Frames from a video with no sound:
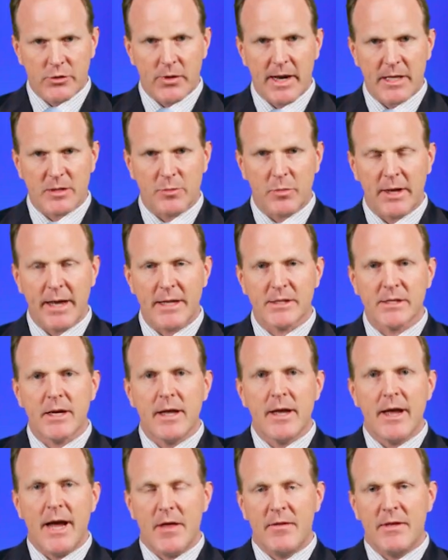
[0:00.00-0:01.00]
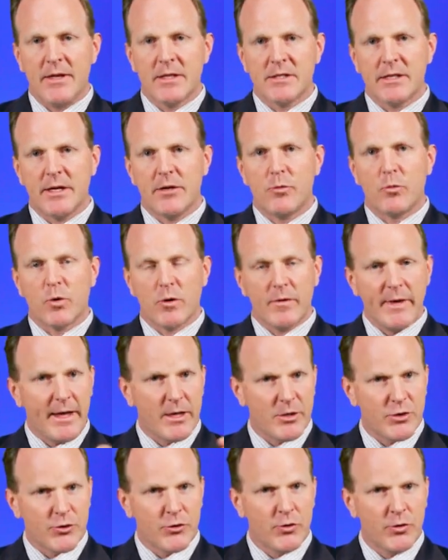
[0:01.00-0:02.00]
transplants and then said, were they
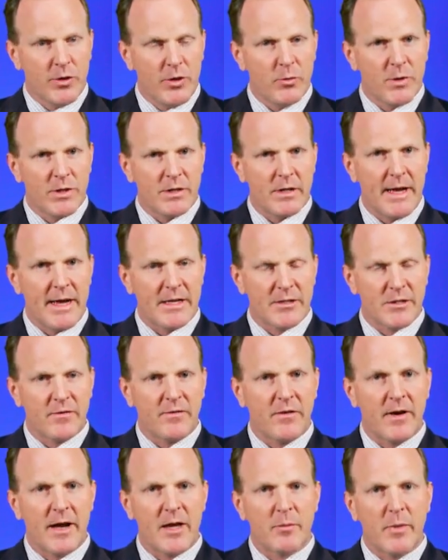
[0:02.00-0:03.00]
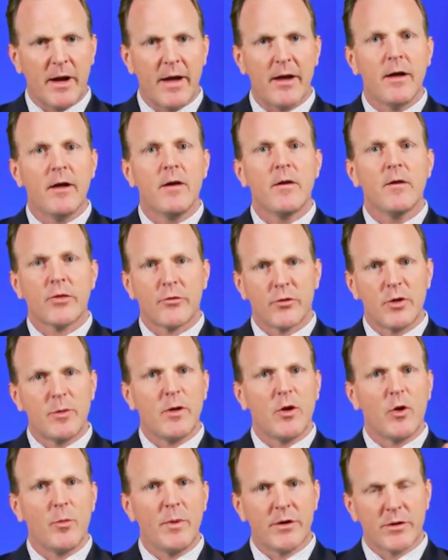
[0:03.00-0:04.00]
extruded, which, as defined by three
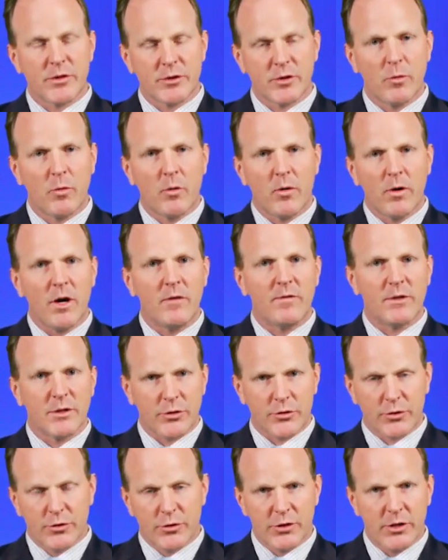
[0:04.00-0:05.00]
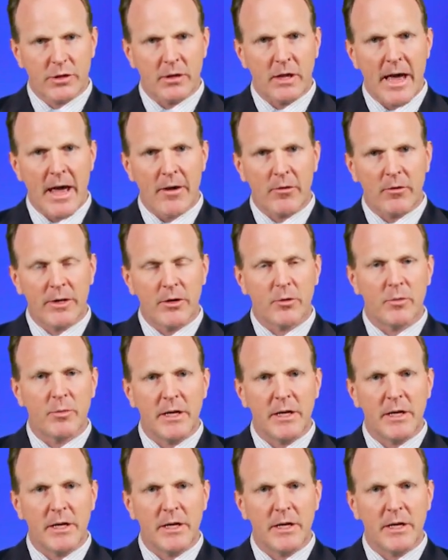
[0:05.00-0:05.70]
millimeters or more of extrusion laterally or